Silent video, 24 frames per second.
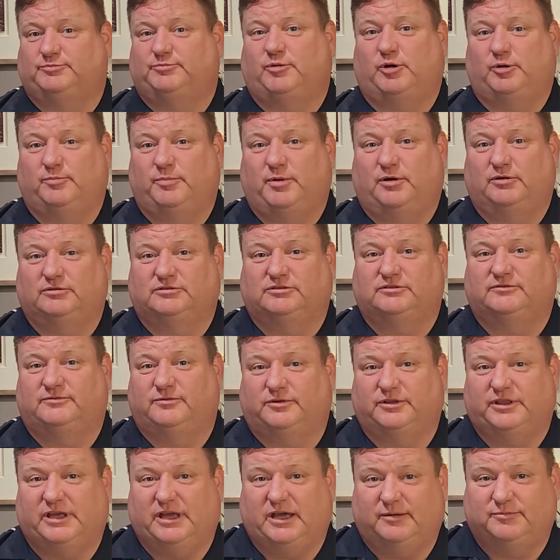per person
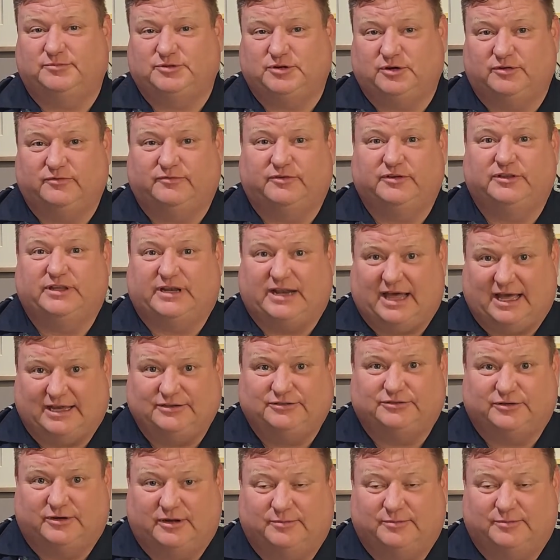for the upcharge, for the nicer